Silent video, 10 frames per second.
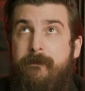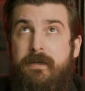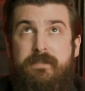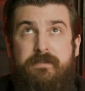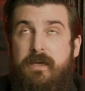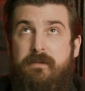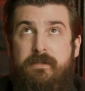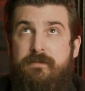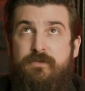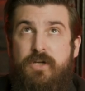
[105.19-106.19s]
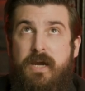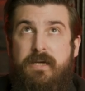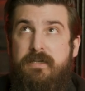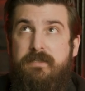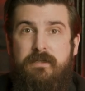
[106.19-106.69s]
it's like this
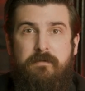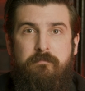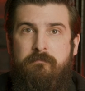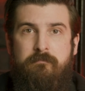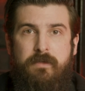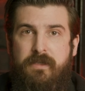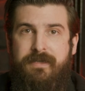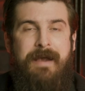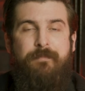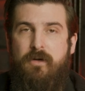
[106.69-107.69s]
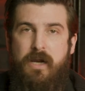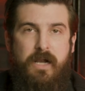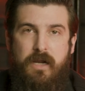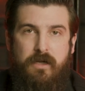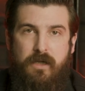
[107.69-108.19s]
Chinesium adapter I
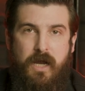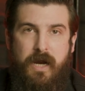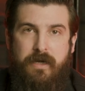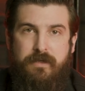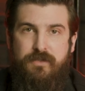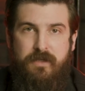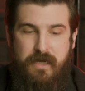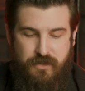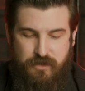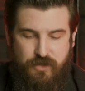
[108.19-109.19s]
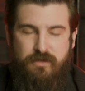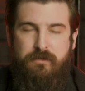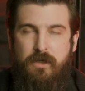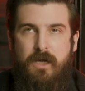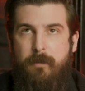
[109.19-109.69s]
got online. Just
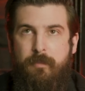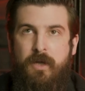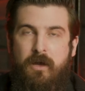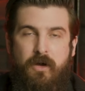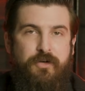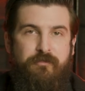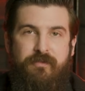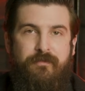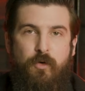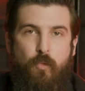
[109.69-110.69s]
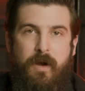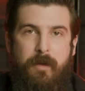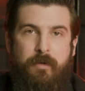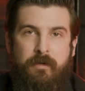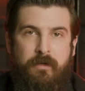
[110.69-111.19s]
look up on your favorite
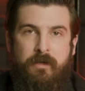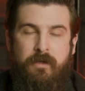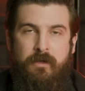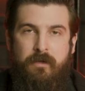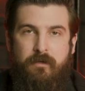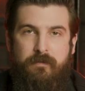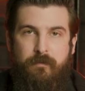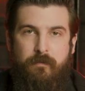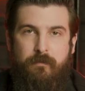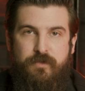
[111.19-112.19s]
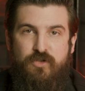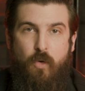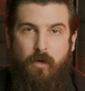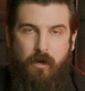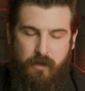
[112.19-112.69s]
web
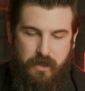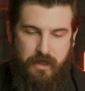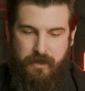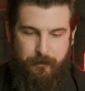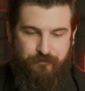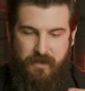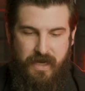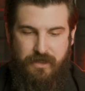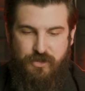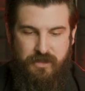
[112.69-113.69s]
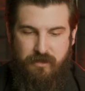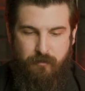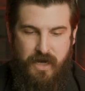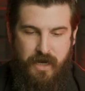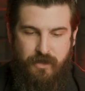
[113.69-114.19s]
store,
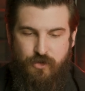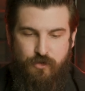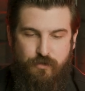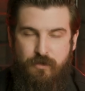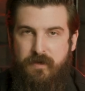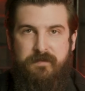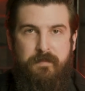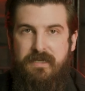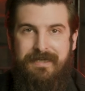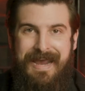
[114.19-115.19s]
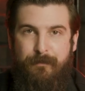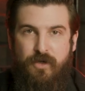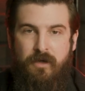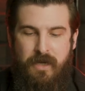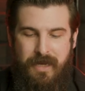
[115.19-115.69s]
HDMI to USB
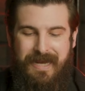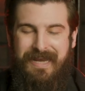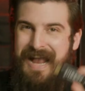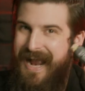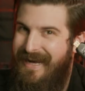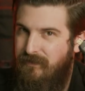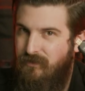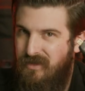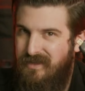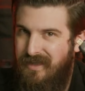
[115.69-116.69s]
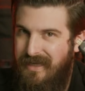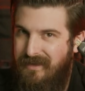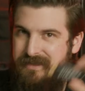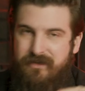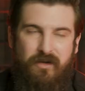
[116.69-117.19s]
adapter, and it kind of looks like
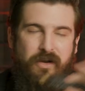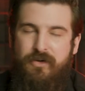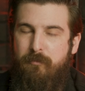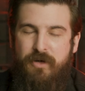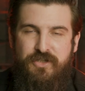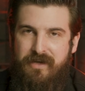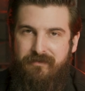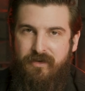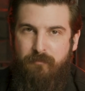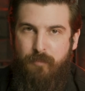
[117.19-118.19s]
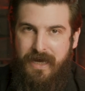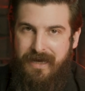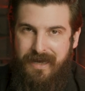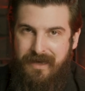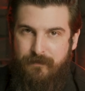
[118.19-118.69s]
this. They're under a bunch of different
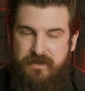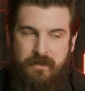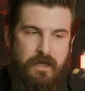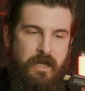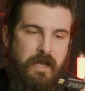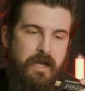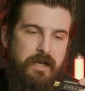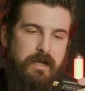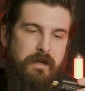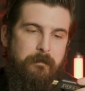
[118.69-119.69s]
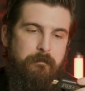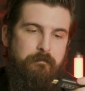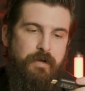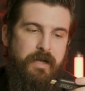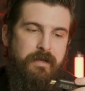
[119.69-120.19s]
brand names.
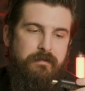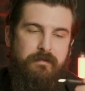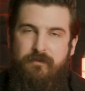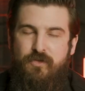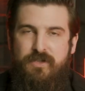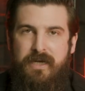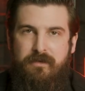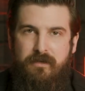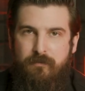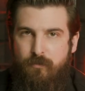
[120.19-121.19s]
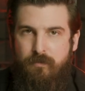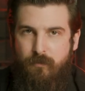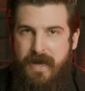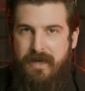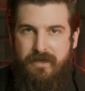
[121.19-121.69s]
But if you check the
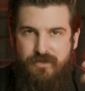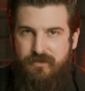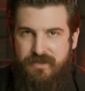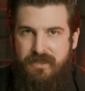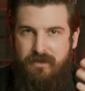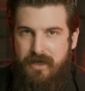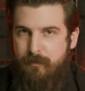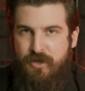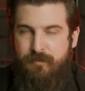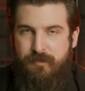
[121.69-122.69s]
ratings, you'll see like a bunch of